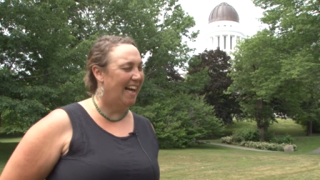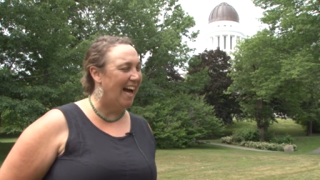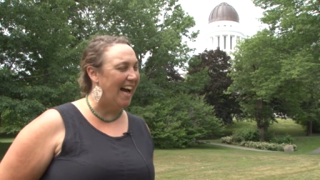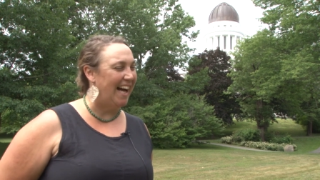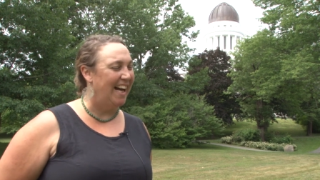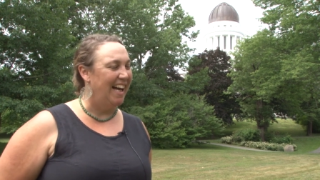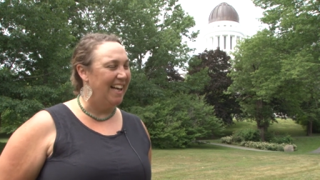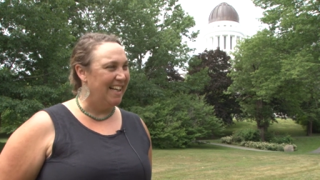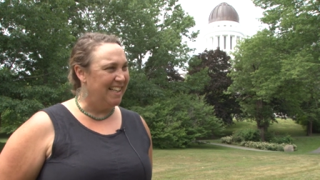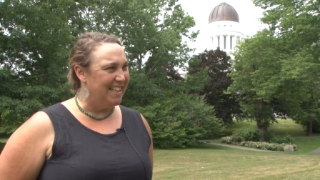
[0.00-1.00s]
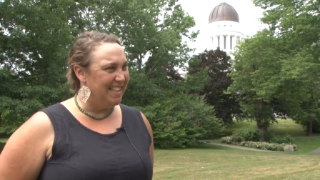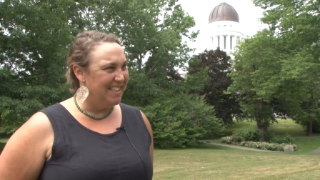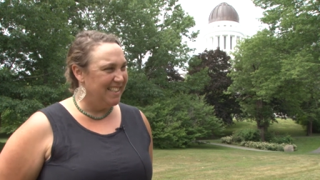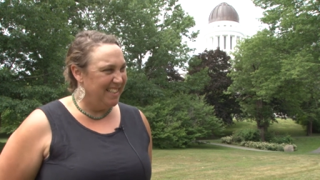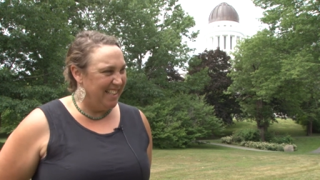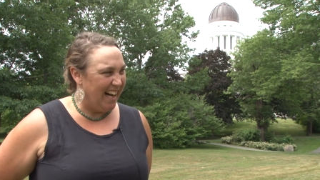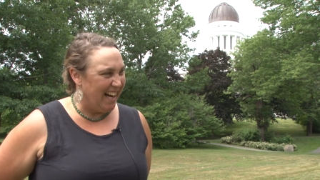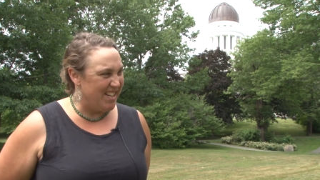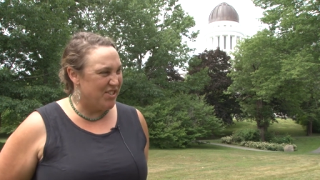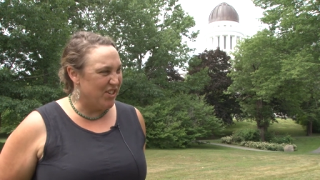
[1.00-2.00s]
yeah. Before and an after. Yeah,
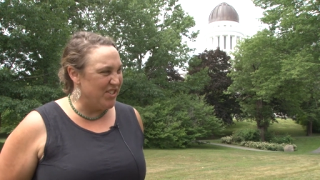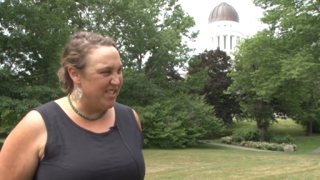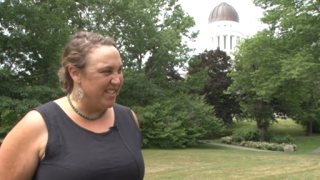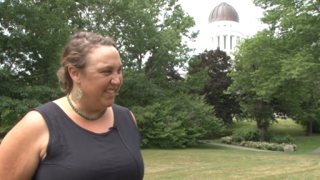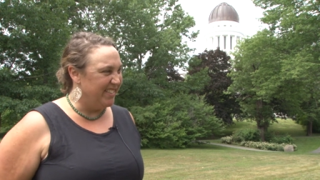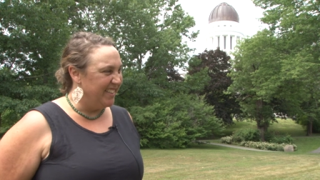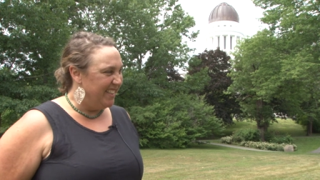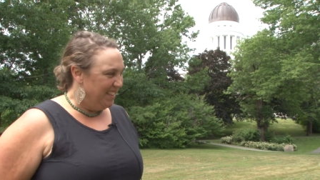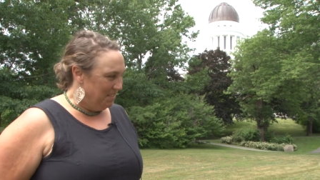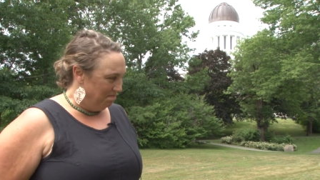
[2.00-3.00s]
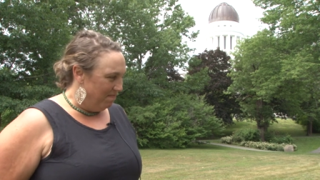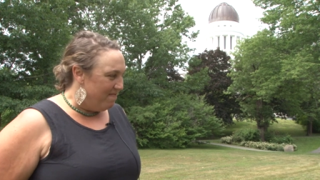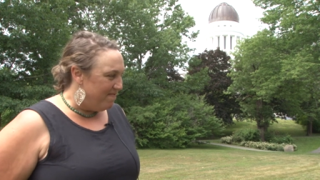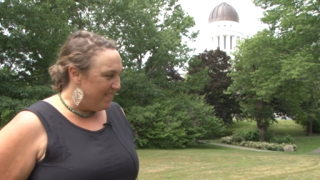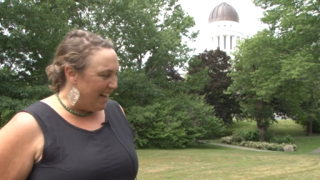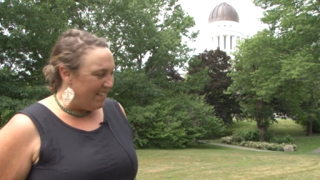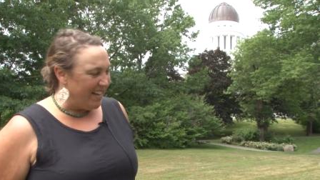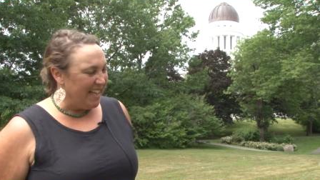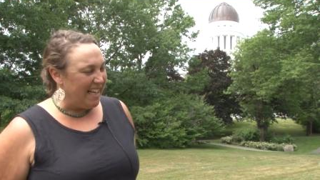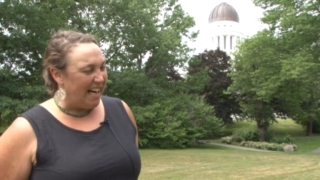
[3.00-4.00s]
I sure do. I
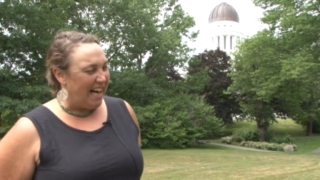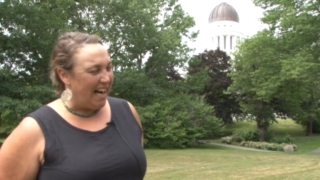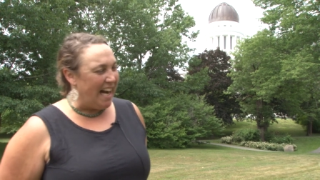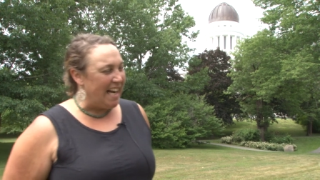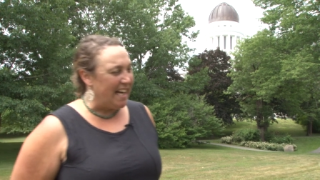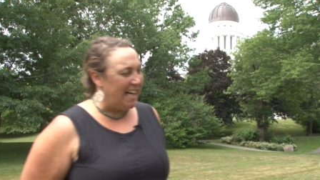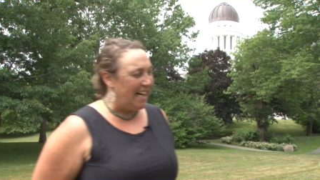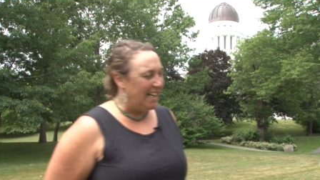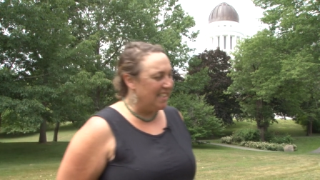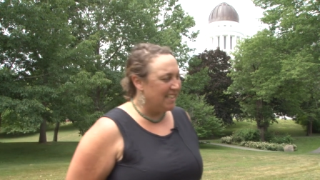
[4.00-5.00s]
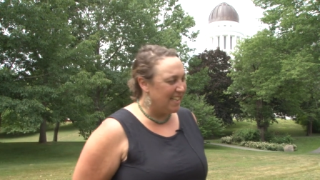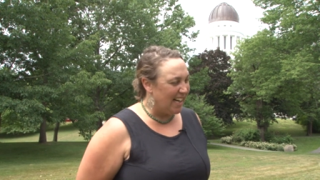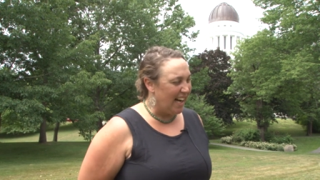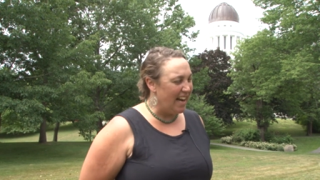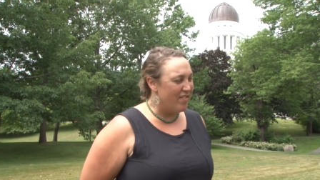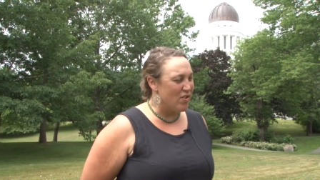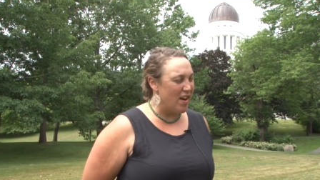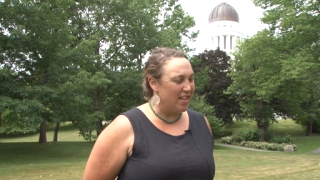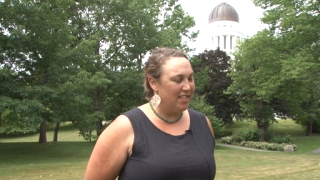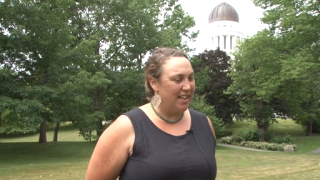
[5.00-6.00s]
mean, I uh, I have a
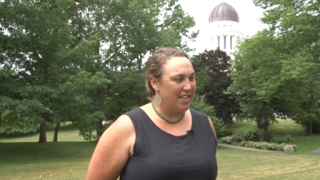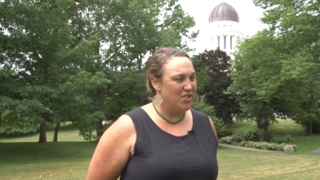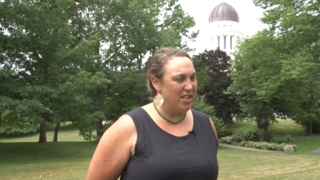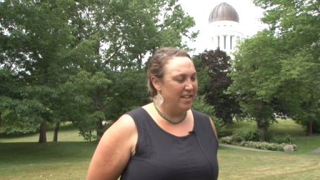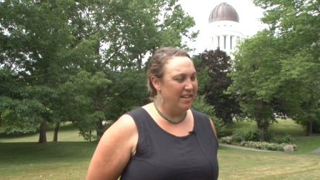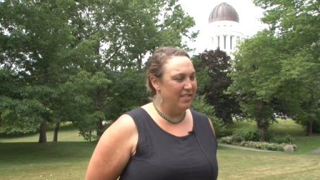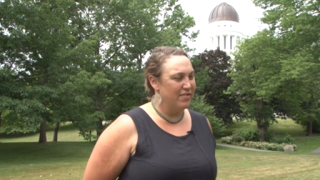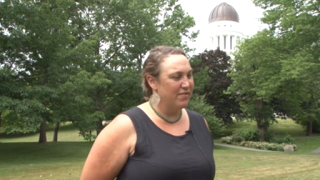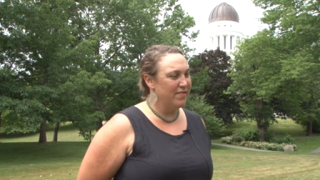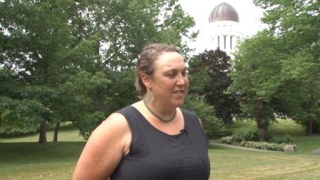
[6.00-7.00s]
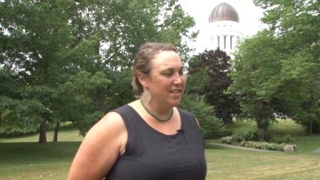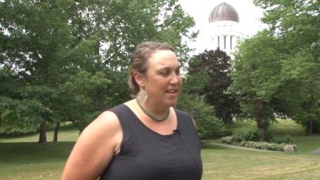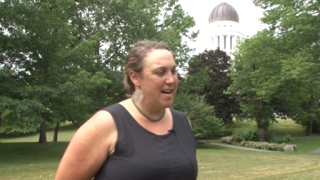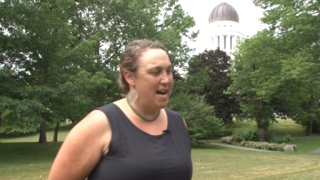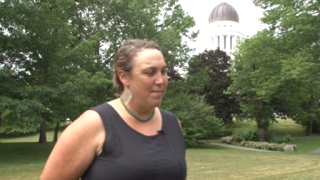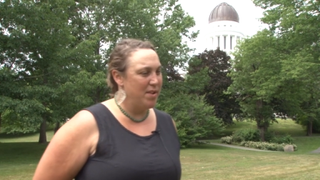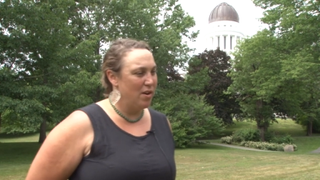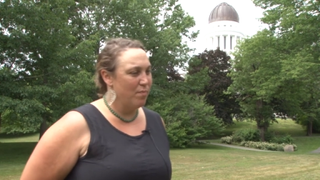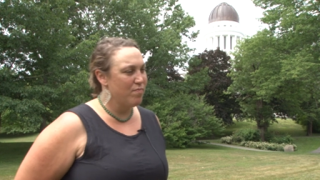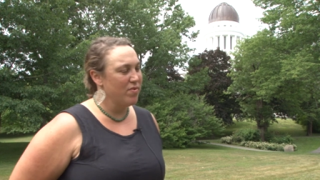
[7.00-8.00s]
recollection of um, you
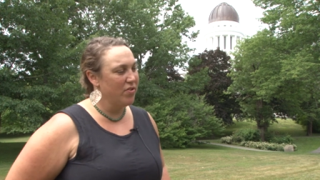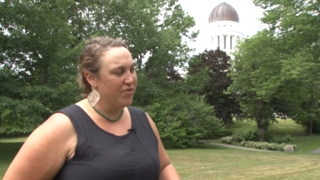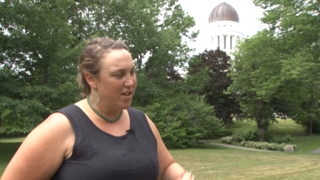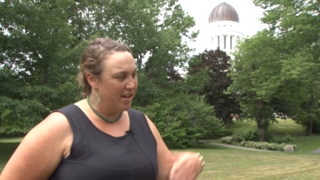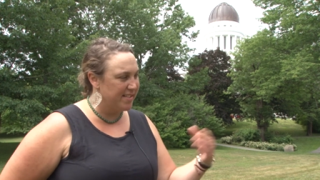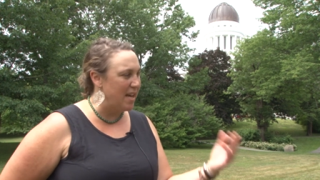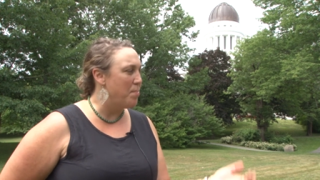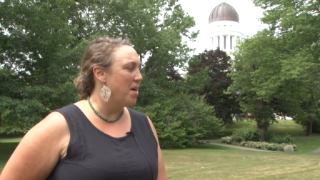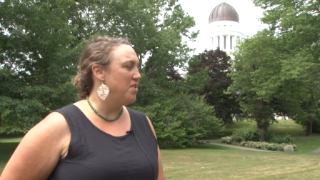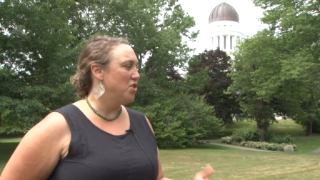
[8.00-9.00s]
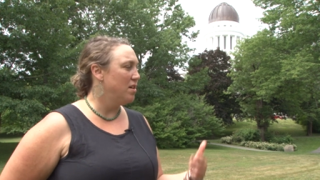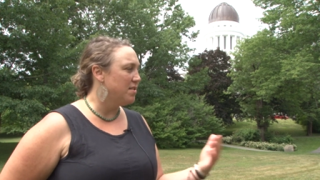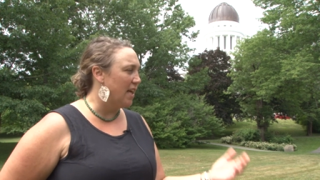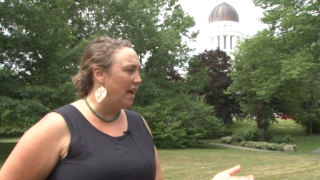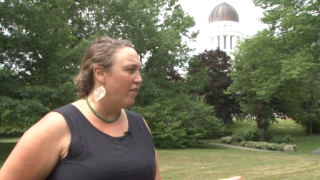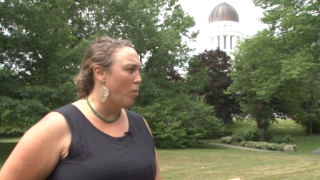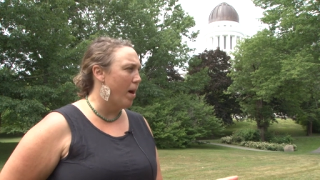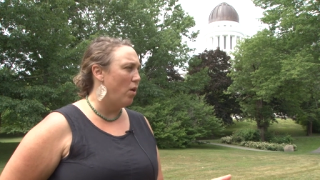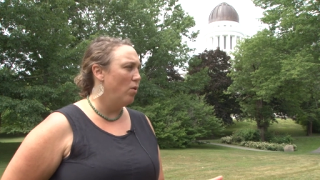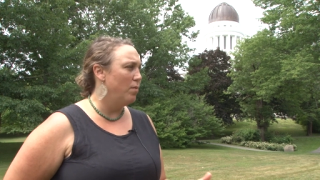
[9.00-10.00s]
know the example I just gave
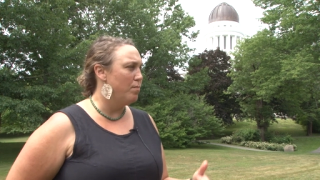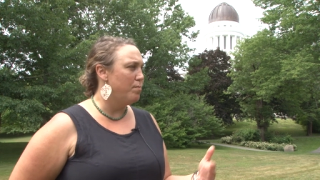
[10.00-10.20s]
about